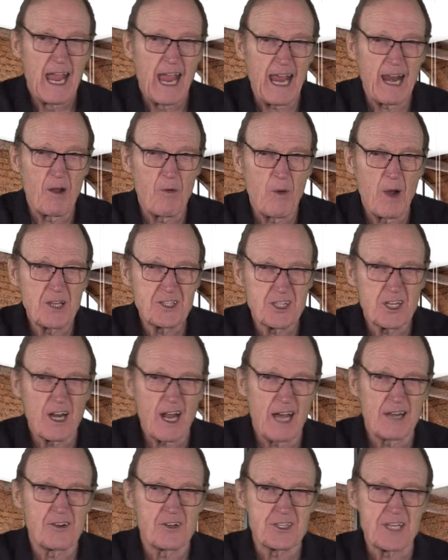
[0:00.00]
And I want you
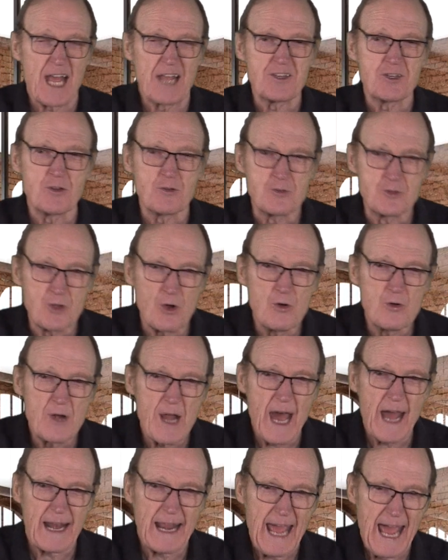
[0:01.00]
to understand, you do
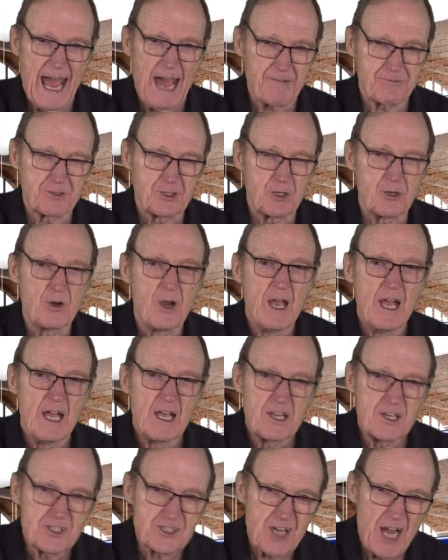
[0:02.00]
not have to
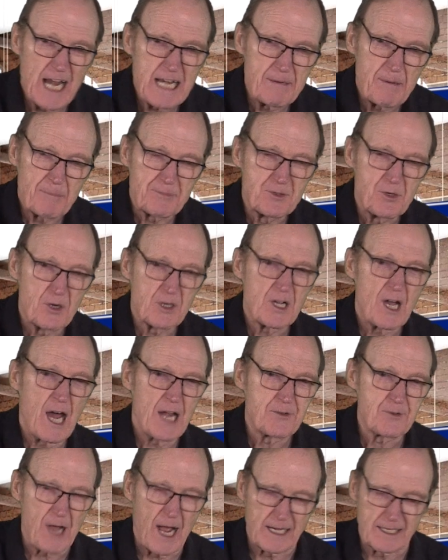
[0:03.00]
sign them up to a
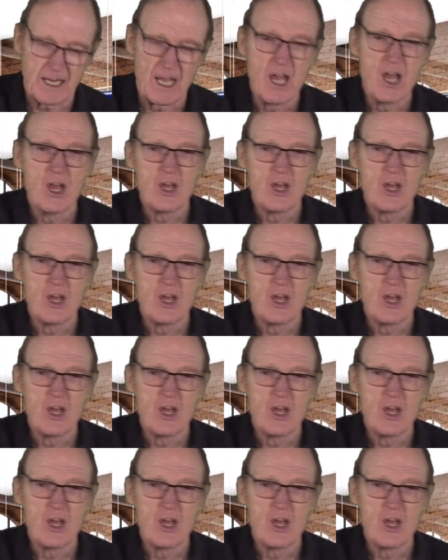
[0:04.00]
contract.